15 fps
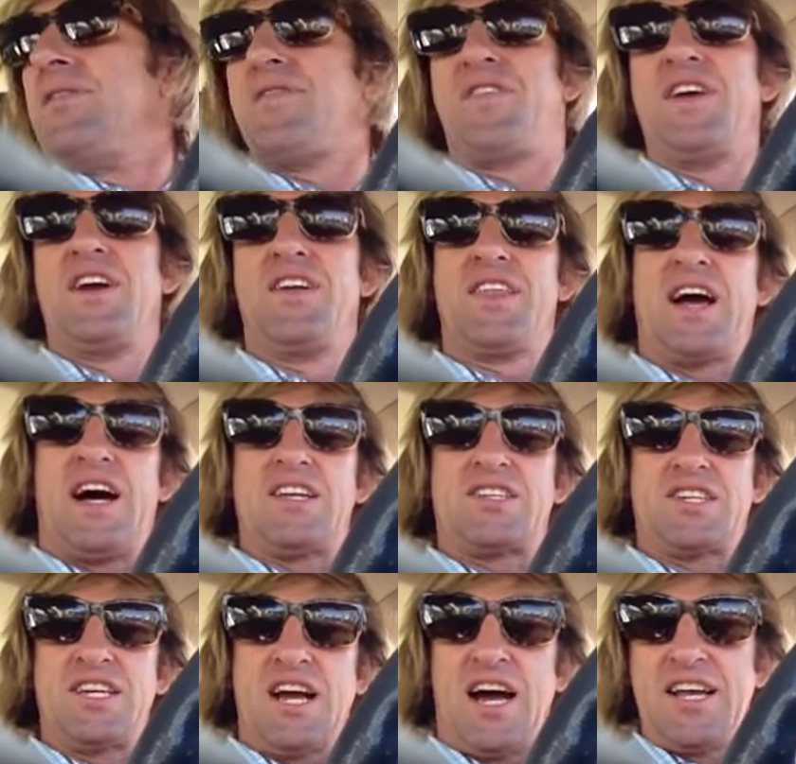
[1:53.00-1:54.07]
fear that.
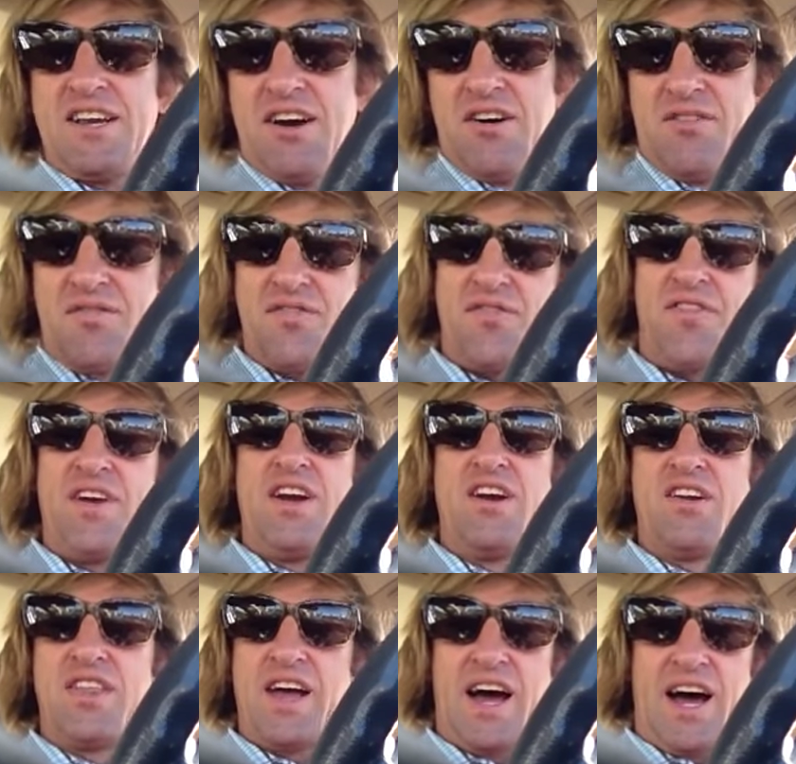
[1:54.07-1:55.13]
See, I don't
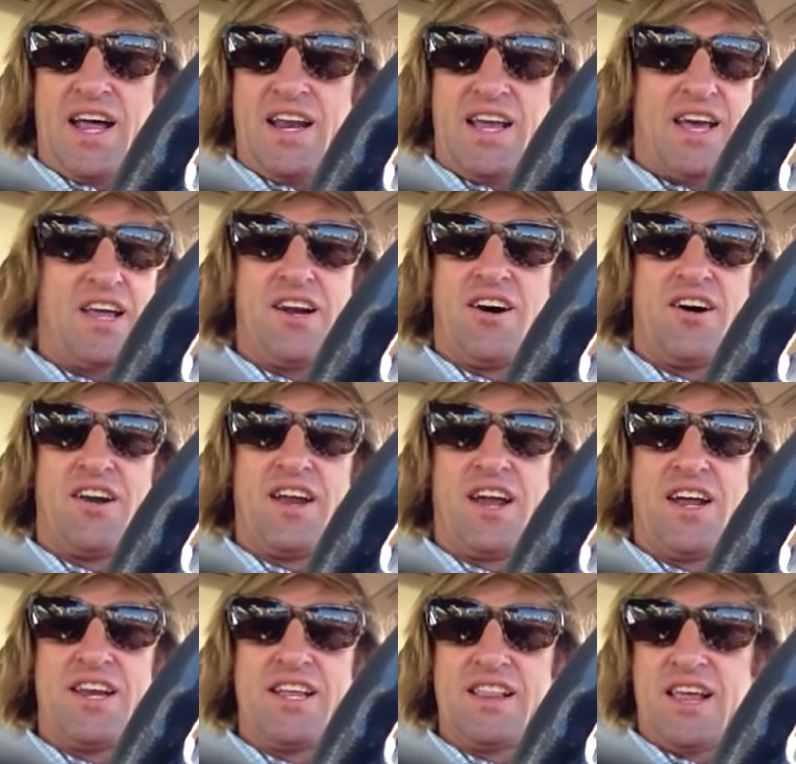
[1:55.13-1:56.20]
fear that at, on
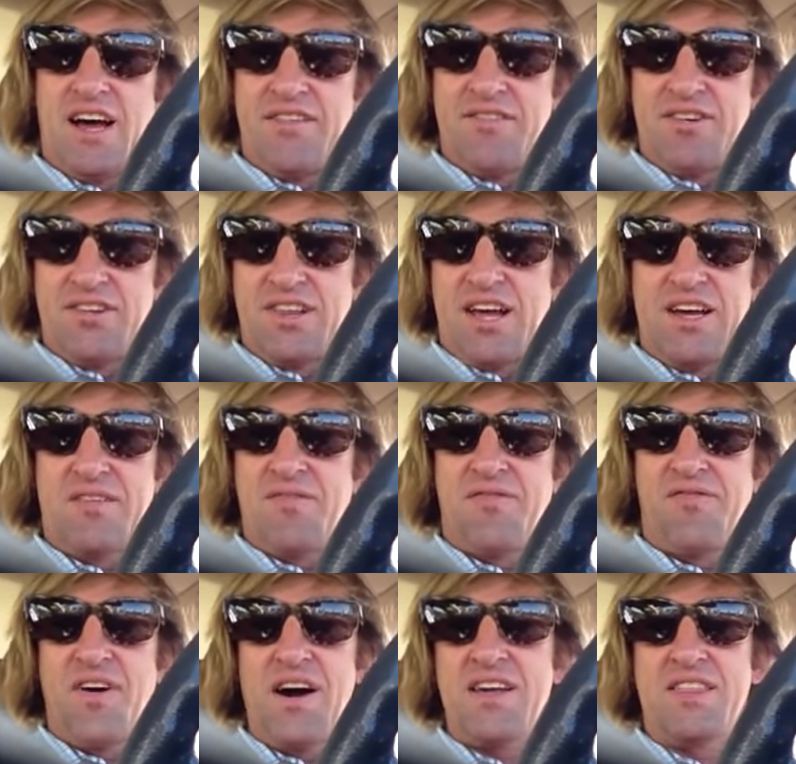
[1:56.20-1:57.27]
any level. Like,
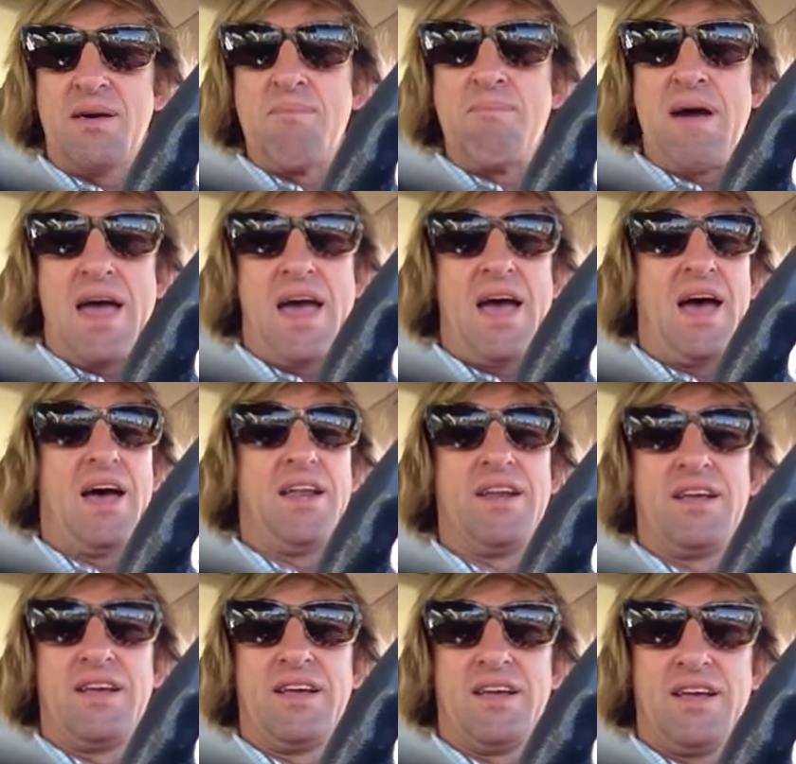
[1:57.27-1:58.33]
fuck the
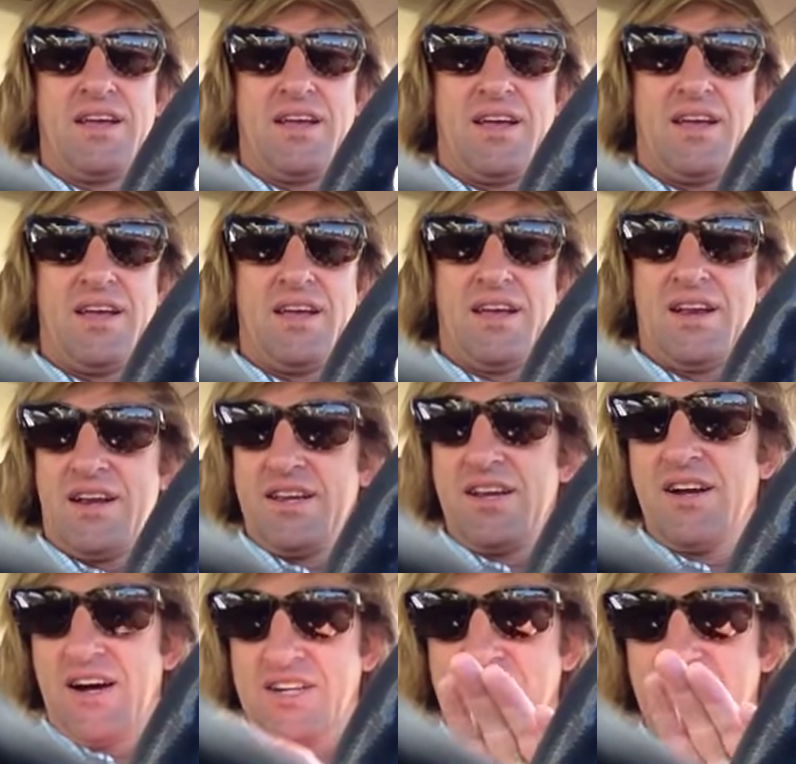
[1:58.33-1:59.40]
man. And I, you
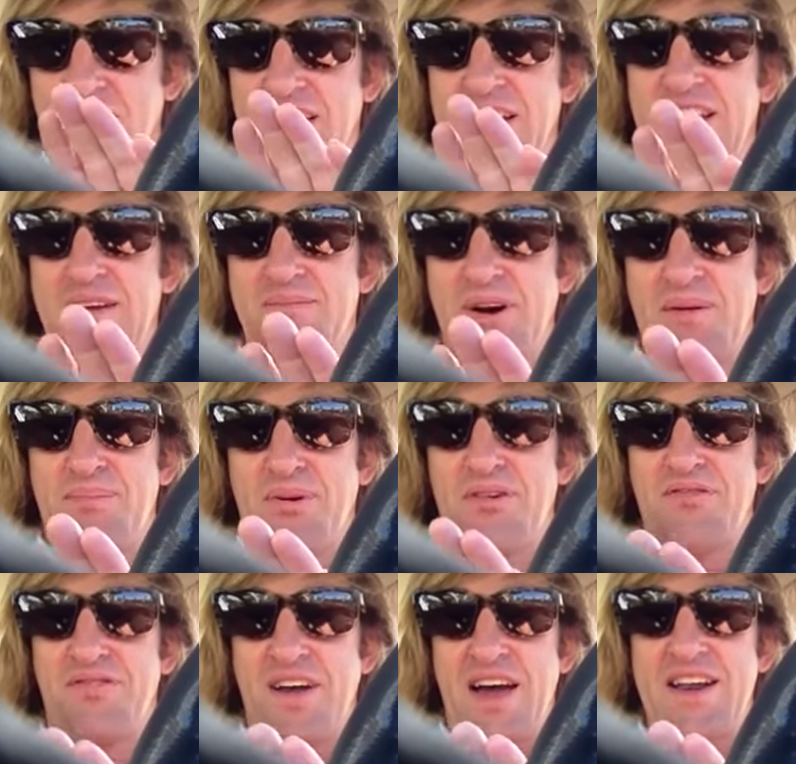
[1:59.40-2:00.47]
know, I try to keep my
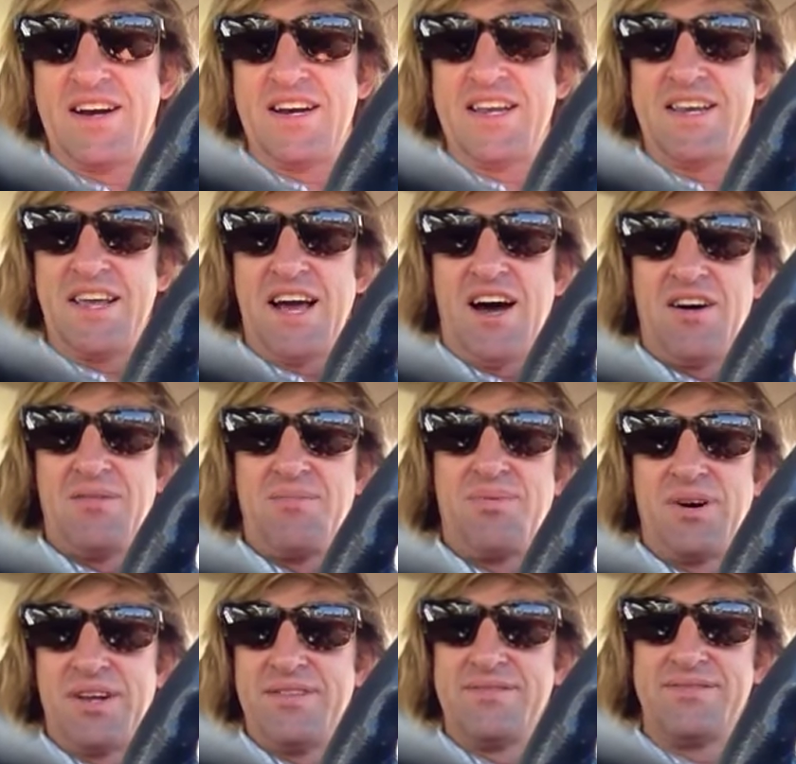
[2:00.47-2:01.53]
profanity down,
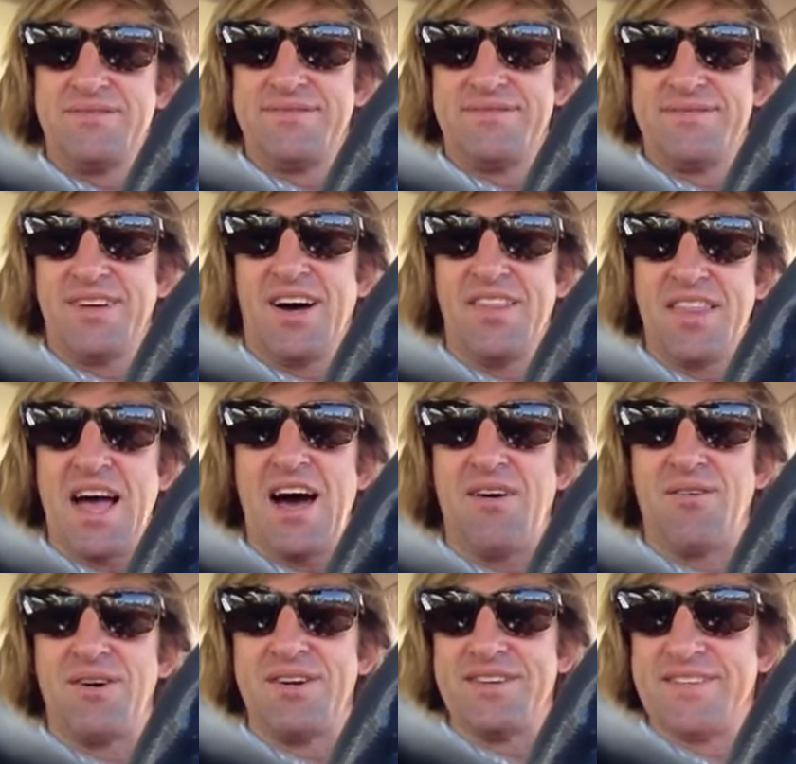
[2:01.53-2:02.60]
but on that one,